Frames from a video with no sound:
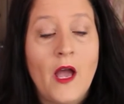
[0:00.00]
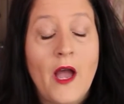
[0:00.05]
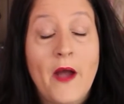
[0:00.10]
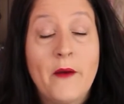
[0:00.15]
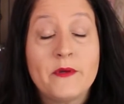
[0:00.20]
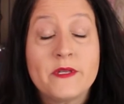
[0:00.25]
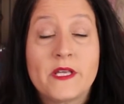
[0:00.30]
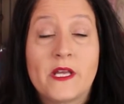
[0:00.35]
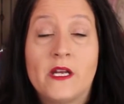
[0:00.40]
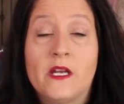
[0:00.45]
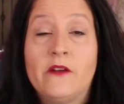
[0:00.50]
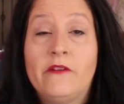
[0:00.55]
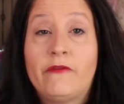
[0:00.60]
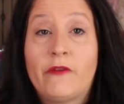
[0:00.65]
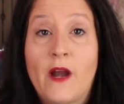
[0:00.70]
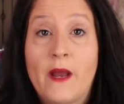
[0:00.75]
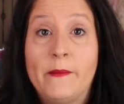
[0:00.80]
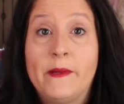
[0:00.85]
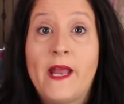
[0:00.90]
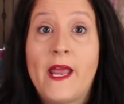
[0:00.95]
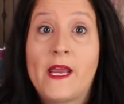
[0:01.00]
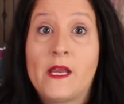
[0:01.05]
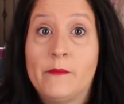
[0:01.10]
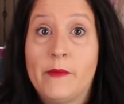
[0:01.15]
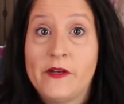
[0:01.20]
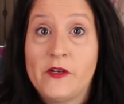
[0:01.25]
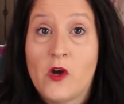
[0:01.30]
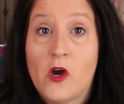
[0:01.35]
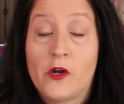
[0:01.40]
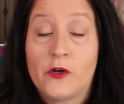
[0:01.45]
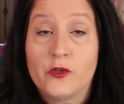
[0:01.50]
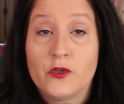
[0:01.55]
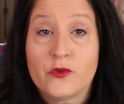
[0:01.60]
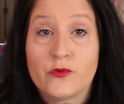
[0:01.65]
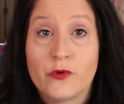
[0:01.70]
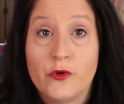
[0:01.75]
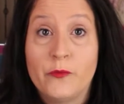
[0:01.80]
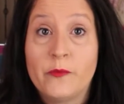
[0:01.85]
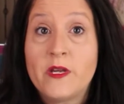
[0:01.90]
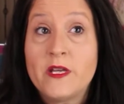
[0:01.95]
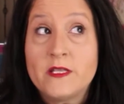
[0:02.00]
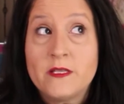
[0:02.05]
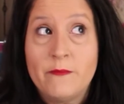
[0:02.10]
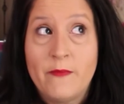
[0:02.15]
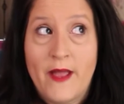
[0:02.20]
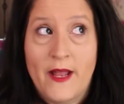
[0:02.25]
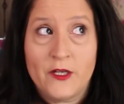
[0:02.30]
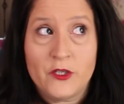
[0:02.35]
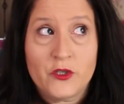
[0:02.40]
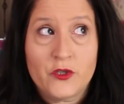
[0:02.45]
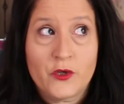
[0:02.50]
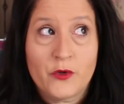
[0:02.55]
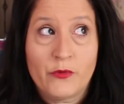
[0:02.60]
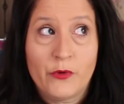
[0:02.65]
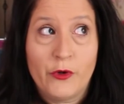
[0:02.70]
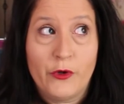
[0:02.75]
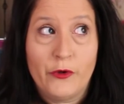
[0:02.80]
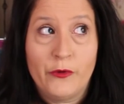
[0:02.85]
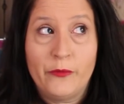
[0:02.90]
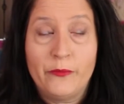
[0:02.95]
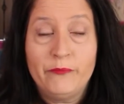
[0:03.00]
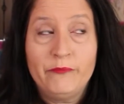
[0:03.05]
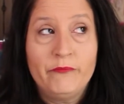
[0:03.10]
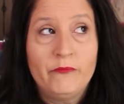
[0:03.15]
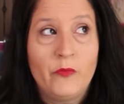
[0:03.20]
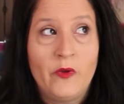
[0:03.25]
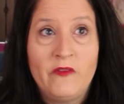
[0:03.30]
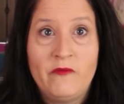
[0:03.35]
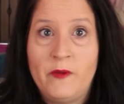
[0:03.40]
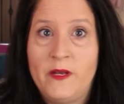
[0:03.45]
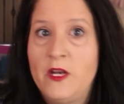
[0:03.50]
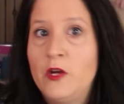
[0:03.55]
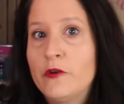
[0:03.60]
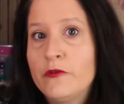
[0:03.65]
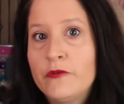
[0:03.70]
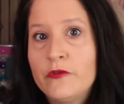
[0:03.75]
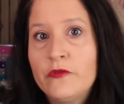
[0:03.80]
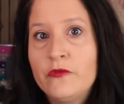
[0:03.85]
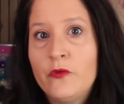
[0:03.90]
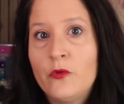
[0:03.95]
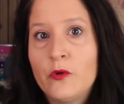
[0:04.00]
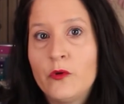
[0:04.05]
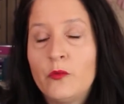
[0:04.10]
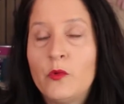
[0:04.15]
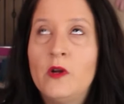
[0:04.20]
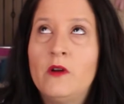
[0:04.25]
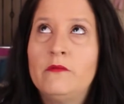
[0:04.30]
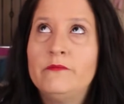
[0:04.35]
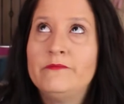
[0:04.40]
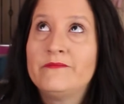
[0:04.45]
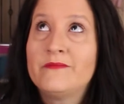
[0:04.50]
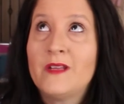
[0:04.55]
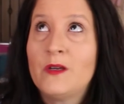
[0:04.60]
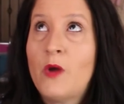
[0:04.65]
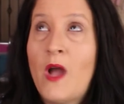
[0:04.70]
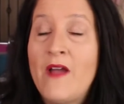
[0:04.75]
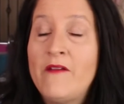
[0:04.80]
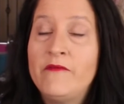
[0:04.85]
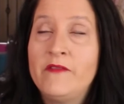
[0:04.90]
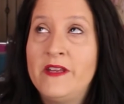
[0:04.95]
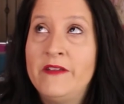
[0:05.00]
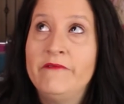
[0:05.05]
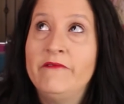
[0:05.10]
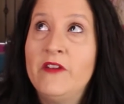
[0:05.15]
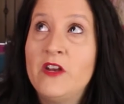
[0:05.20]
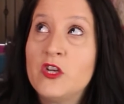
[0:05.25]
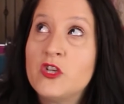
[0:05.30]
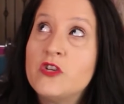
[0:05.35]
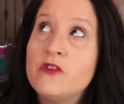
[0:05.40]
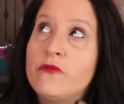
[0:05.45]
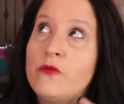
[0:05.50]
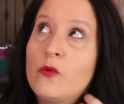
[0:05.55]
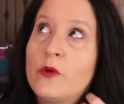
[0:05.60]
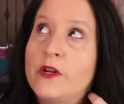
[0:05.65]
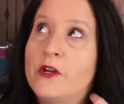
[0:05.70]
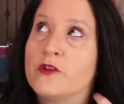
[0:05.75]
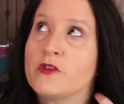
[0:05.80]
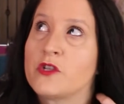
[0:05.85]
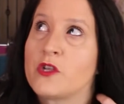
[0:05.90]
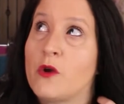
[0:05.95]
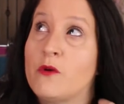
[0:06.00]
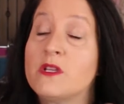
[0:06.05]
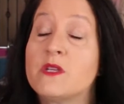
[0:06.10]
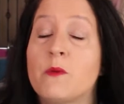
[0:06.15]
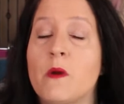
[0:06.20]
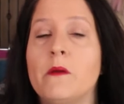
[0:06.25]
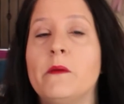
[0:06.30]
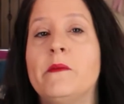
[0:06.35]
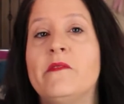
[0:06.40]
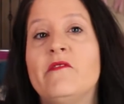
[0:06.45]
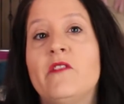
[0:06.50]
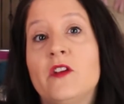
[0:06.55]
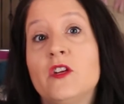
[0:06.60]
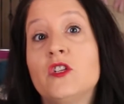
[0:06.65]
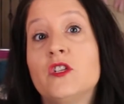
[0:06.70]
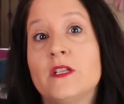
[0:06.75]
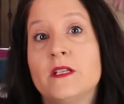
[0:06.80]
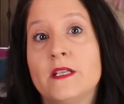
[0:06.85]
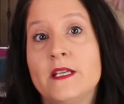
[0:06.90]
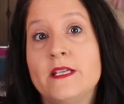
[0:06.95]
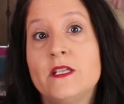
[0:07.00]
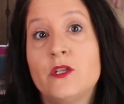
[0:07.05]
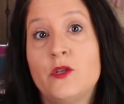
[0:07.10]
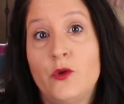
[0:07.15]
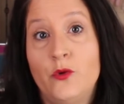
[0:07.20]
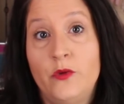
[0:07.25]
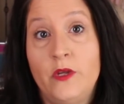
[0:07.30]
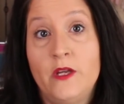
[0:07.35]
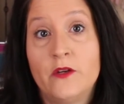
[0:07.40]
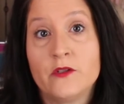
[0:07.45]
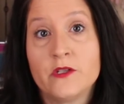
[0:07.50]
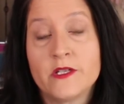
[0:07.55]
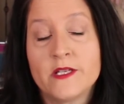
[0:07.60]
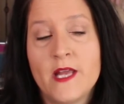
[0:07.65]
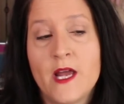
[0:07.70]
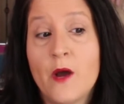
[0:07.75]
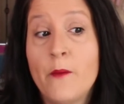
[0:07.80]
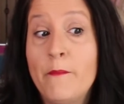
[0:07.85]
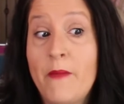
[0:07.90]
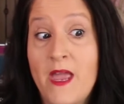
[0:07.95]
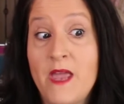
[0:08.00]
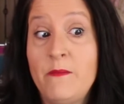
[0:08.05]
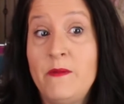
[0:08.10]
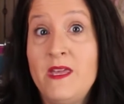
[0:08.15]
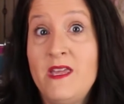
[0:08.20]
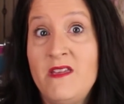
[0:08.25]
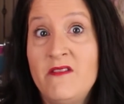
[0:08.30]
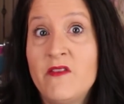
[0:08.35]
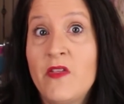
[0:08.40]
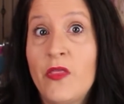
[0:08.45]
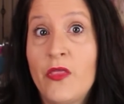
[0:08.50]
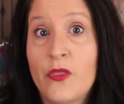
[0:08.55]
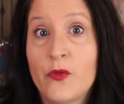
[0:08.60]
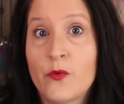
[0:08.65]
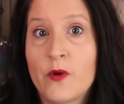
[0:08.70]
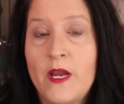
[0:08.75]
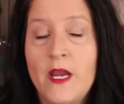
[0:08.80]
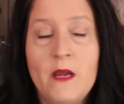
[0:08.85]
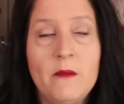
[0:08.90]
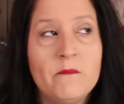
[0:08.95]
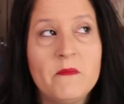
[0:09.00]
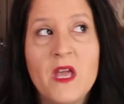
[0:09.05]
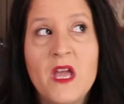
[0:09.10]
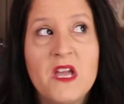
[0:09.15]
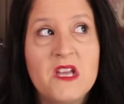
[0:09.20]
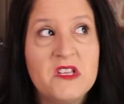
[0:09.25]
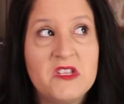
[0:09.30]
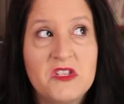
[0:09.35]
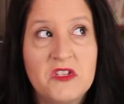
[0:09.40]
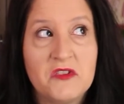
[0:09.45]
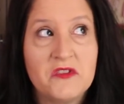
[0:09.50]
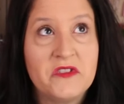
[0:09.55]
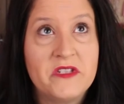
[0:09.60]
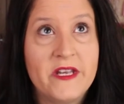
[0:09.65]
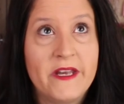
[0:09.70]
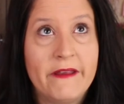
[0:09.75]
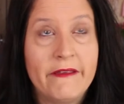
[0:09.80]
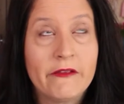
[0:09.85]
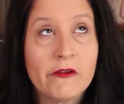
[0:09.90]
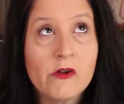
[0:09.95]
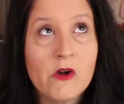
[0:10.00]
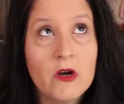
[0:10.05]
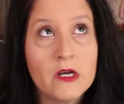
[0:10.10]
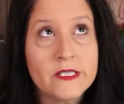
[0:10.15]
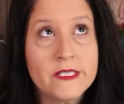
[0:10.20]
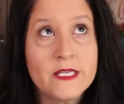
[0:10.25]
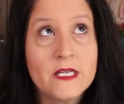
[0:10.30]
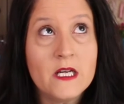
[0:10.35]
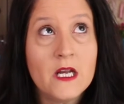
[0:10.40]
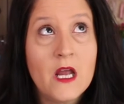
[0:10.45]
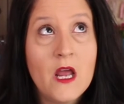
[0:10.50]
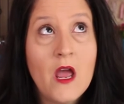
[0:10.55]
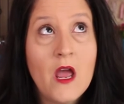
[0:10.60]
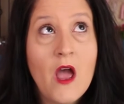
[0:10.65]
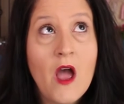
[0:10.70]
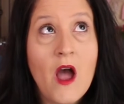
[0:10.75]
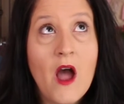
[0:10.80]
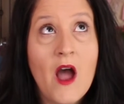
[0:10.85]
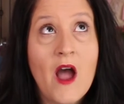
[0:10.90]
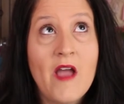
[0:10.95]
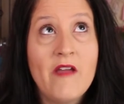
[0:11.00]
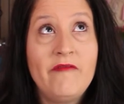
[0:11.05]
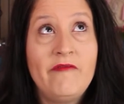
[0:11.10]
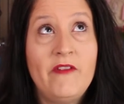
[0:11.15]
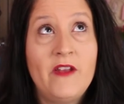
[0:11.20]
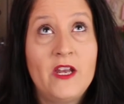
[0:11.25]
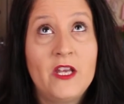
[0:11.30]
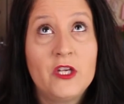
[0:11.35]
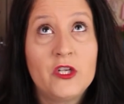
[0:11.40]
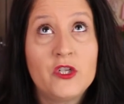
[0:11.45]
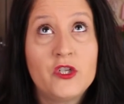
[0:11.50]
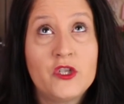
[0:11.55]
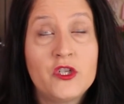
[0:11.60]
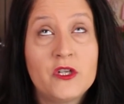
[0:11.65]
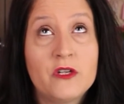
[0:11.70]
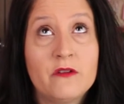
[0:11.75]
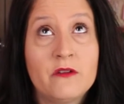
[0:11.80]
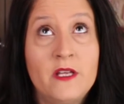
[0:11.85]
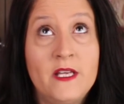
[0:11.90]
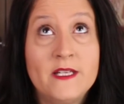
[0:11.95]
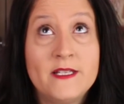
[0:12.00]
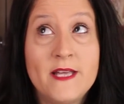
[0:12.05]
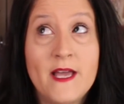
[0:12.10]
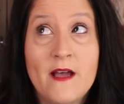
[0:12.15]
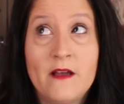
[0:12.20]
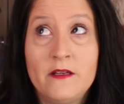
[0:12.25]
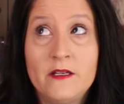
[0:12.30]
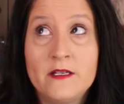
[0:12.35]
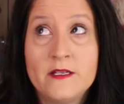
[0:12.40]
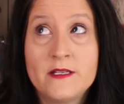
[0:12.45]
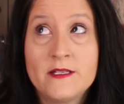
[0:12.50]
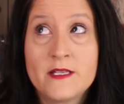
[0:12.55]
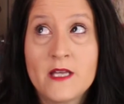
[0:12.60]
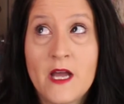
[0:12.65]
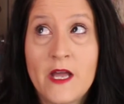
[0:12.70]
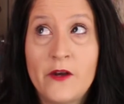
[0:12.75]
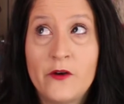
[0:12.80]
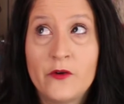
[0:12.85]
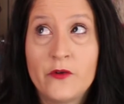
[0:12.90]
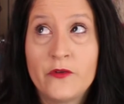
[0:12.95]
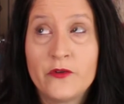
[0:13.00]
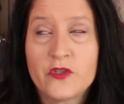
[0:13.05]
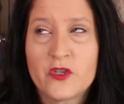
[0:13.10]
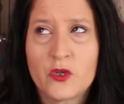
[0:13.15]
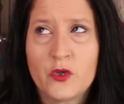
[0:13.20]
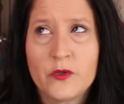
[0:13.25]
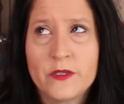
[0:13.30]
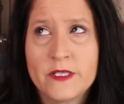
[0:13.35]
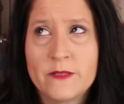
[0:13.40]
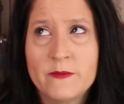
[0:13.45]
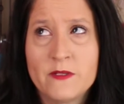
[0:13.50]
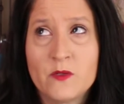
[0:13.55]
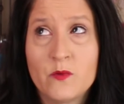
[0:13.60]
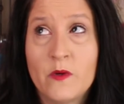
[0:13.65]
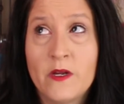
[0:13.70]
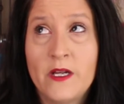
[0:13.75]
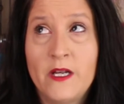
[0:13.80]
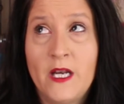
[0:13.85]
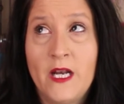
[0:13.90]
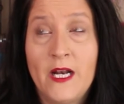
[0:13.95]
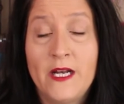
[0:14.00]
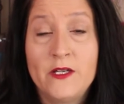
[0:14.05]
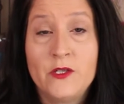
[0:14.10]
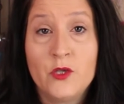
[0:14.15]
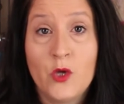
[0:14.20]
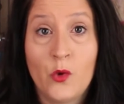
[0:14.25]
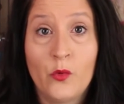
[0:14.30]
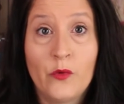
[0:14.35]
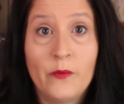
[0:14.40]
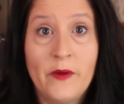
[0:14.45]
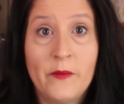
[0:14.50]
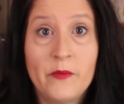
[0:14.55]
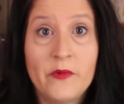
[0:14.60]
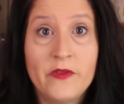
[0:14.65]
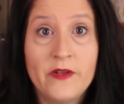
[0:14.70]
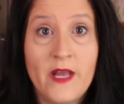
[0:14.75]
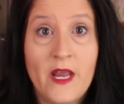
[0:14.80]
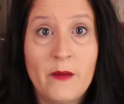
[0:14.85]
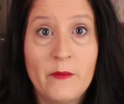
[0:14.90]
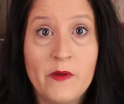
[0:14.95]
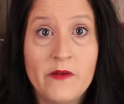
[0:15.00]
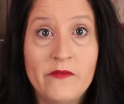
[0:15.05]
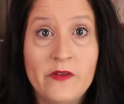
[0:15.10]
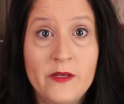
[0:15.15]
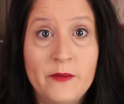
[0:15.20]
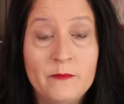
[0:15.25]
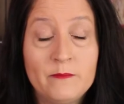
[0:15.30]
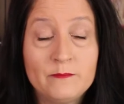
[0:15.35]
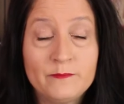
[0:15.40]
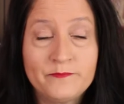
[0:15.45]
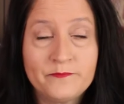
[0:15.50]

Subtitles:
I was gonna frame and hang in my daughter's room because it matched her room. We've been here for well, I didn't finish it 4 years ago. It's probably been finished at least 2 years now, maybe even 3, still sitting in the closet. I finished the Italian designer. There's a Christmas one. I don't remember the name of it.